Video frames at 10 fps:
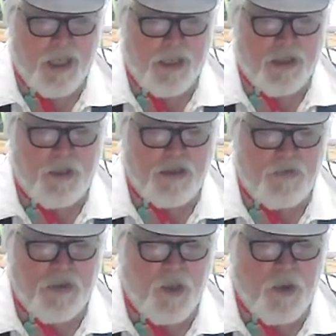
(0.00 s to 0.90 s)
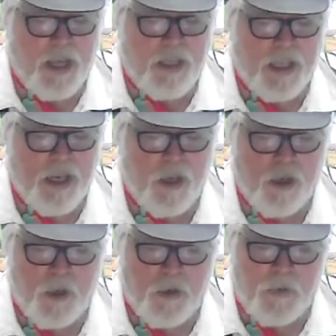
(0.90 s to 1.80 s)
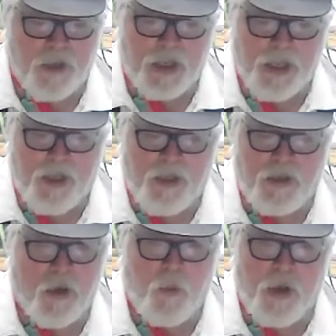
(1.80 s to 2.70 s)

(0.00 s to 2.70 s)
Those of you out there who don't